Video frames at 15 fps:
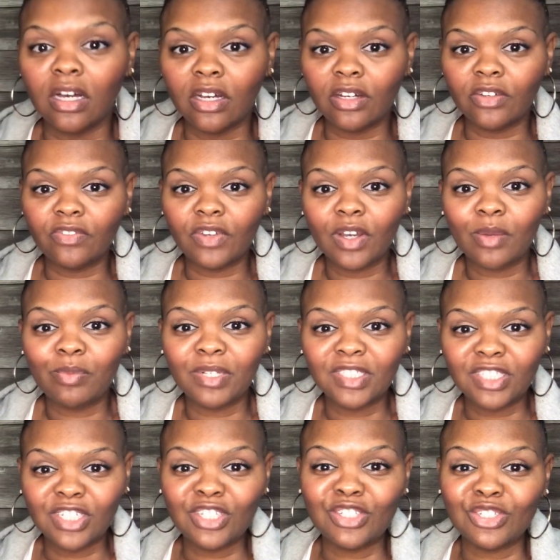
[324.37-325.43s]
of
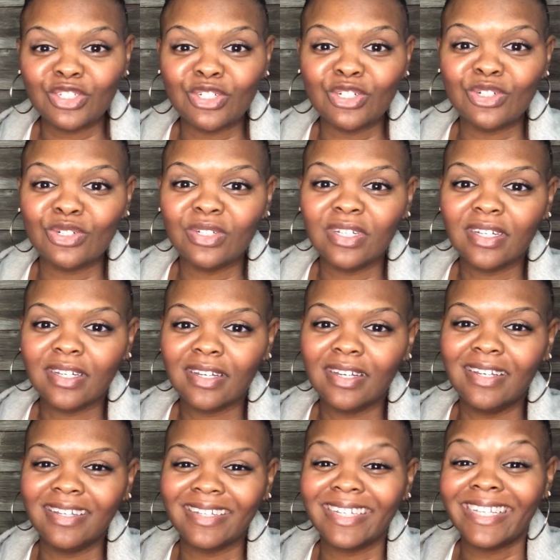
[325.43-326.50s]
potential
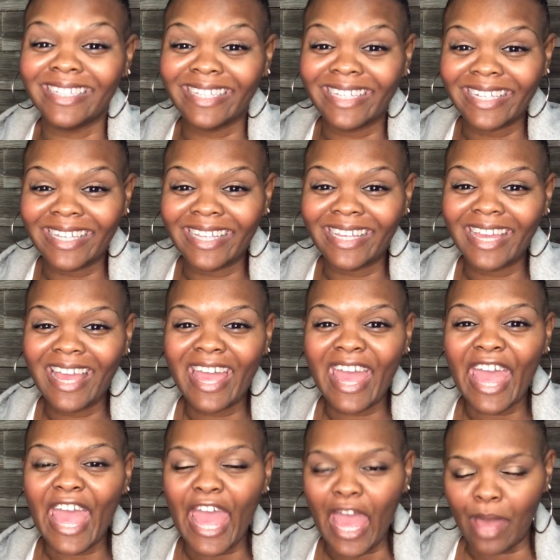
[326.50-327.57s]
cleaning
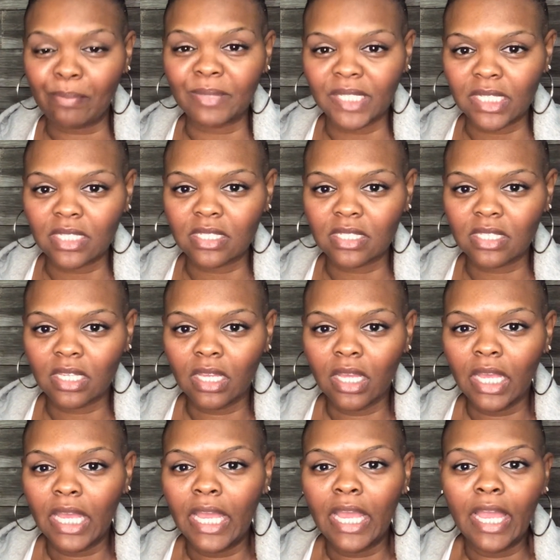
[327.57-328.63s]
applicants.
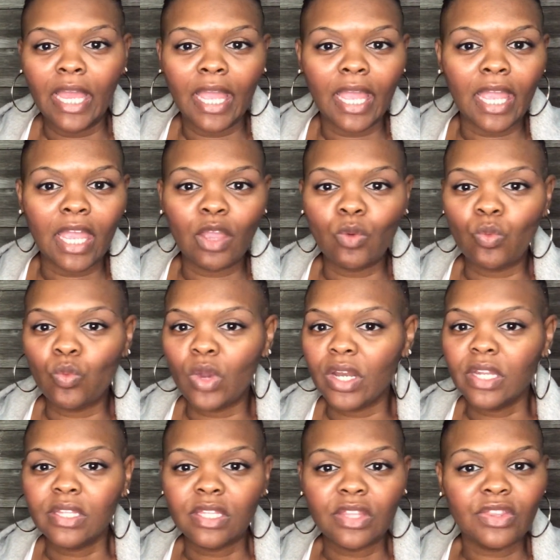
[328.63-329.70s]
And
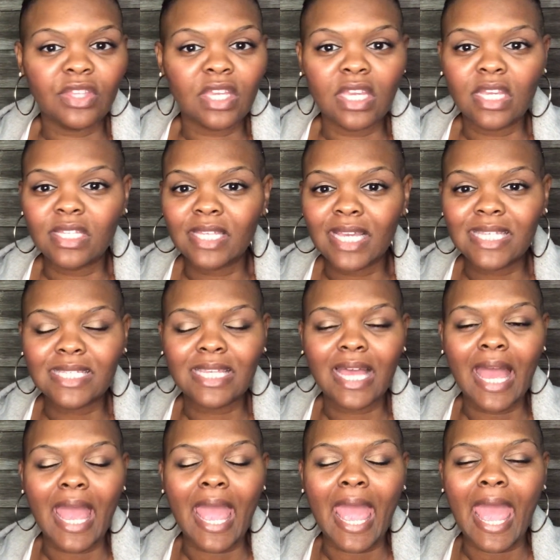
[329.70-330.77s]
one of the things that's
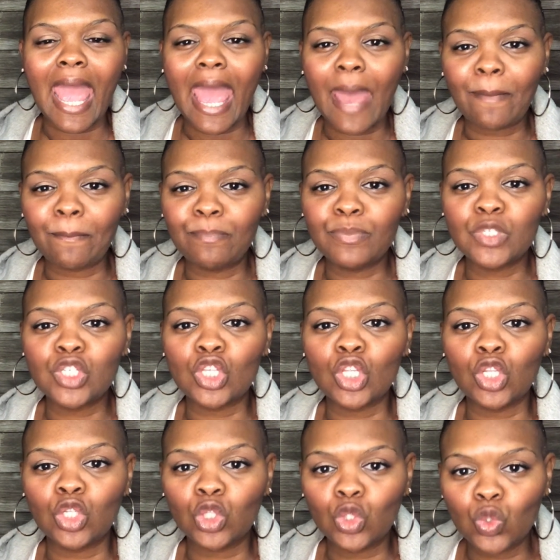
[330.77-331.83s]
an
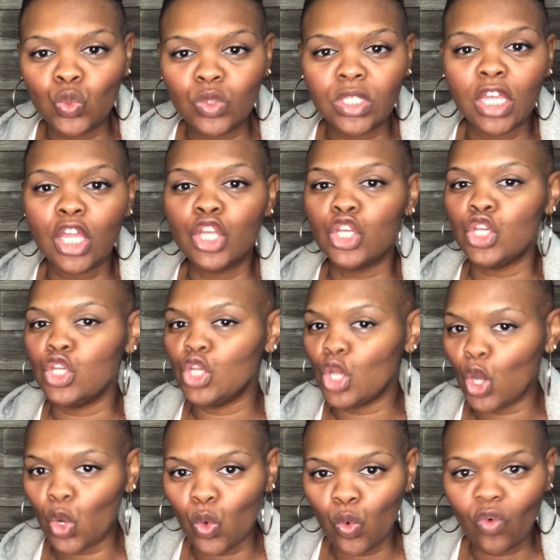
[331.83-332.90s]
absolute
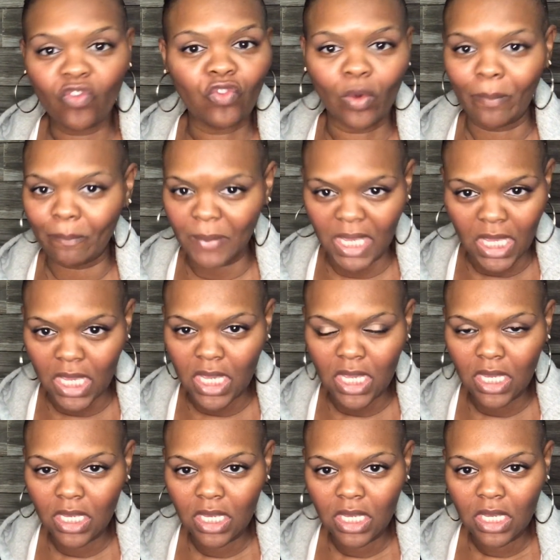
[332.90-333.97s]
no for
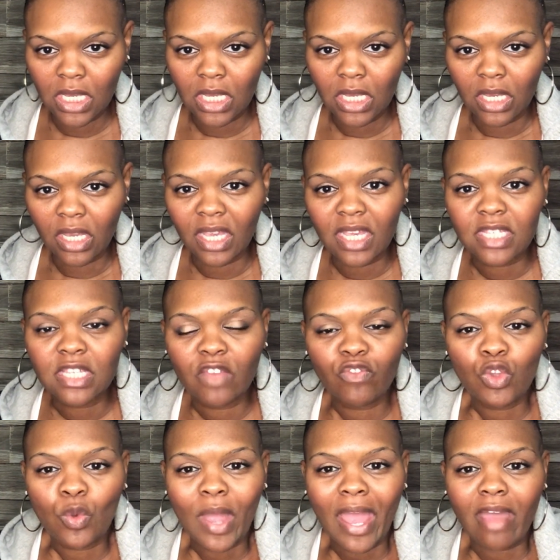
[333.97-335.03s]
me is
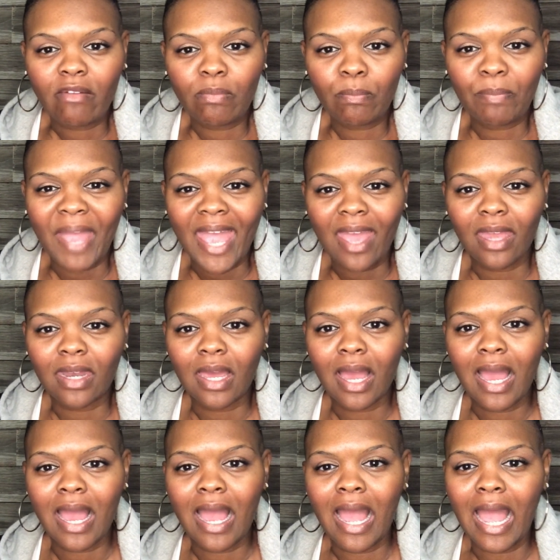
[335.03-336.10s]
if you have bad
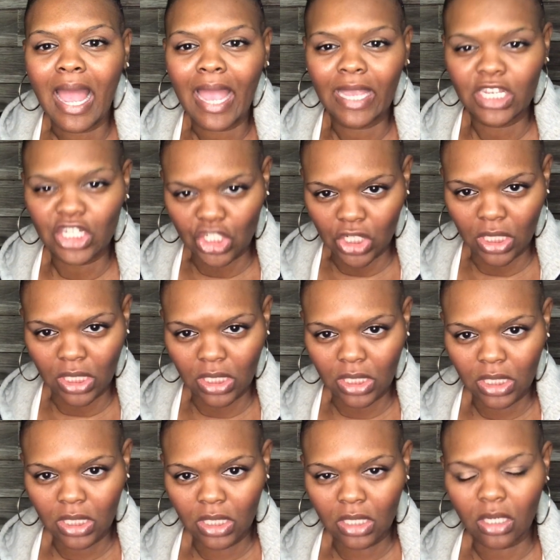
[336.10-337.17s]
hygiene,
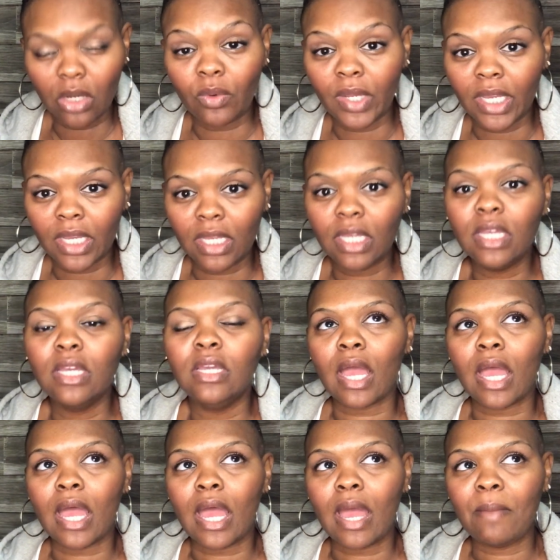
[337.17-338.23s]
okay?
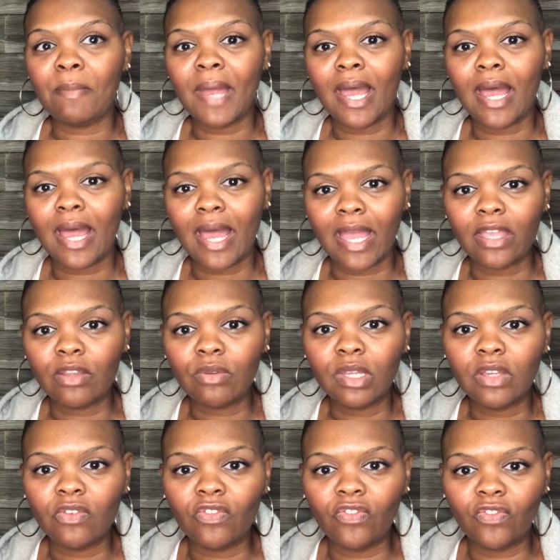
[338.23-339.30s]
I'm
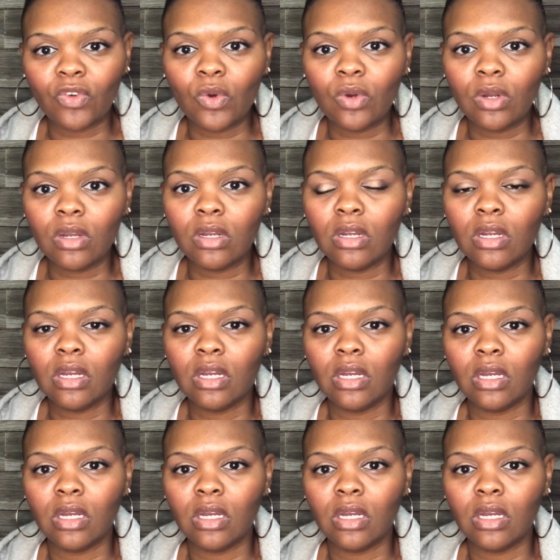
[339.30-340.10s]
hiring for